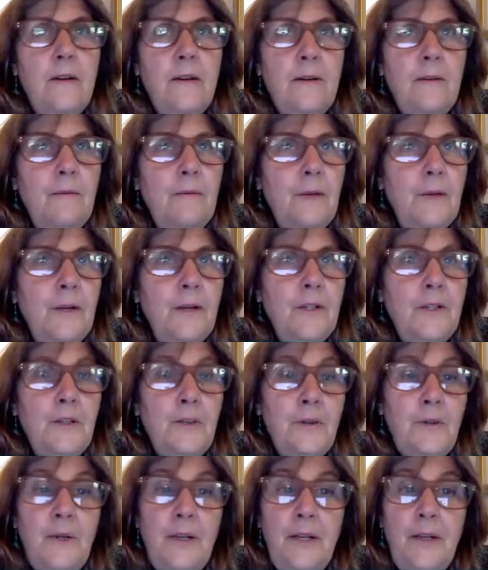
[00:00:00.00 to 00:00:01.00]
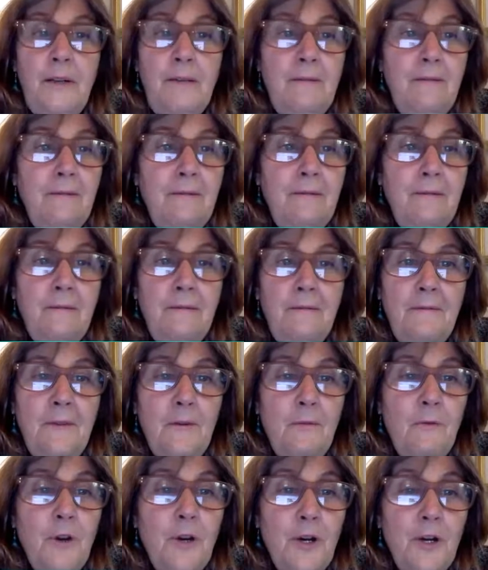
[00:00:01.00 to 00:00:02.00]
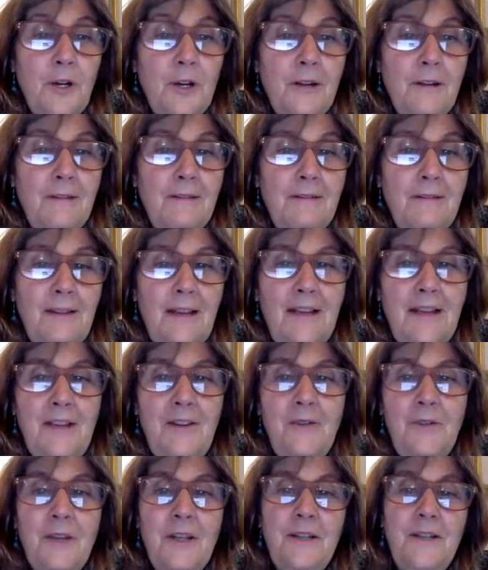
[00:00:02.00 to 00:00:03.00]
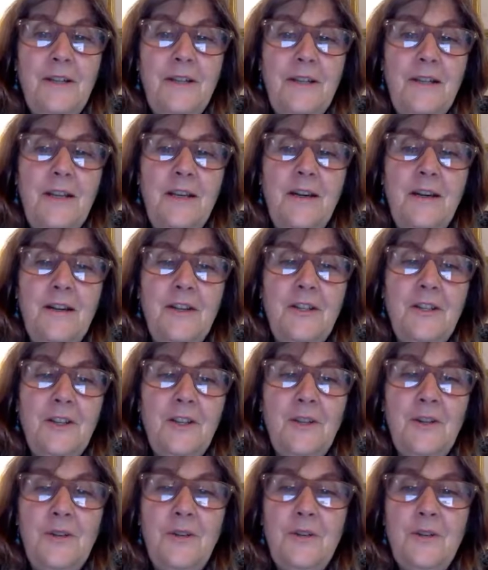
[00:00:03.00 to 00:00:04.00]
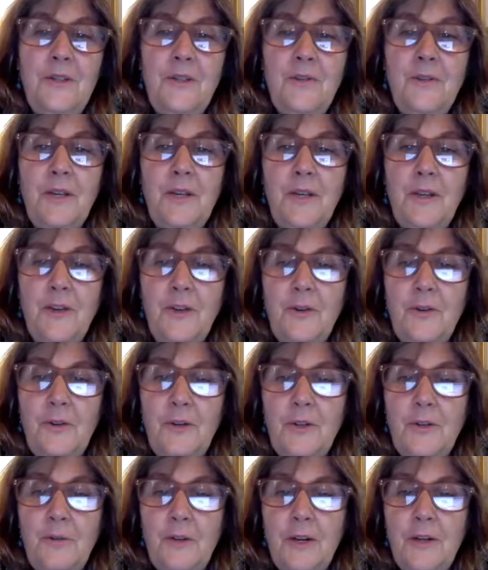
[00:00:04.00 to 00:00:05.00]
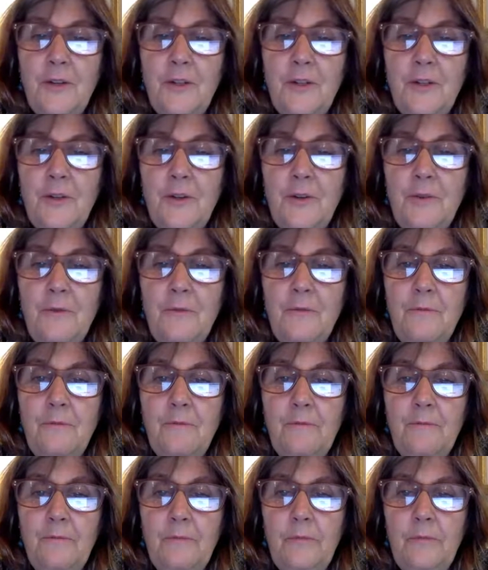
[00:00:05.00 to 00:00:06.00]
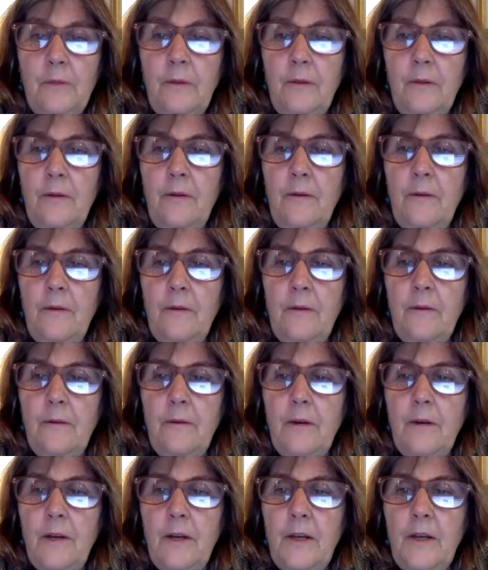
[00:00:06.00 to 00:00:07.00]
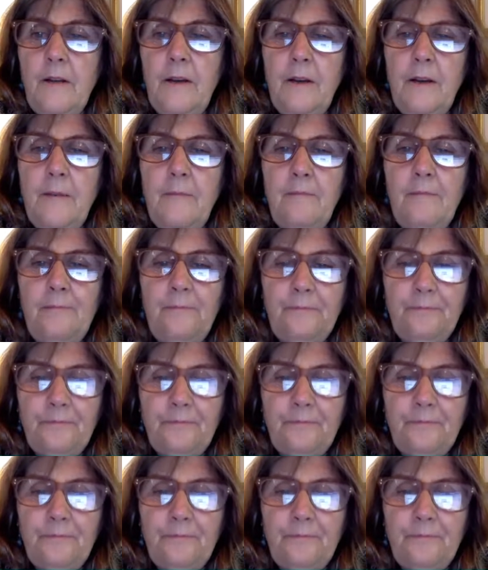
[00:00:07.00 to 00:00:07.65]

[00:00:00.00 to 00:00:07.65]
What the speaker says: We're doing the work, and you can see our shows. You can go to our show on,